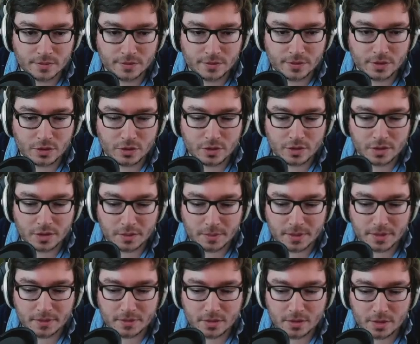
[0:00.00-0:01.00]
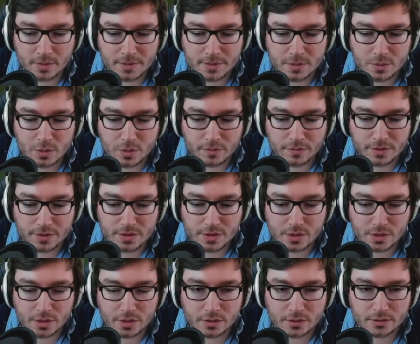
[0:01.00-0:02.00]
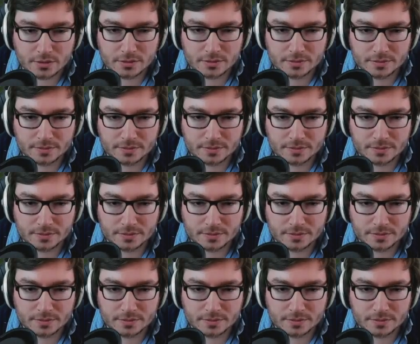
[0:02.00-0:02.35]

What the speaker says: Fury in the meantime is 1v2ing.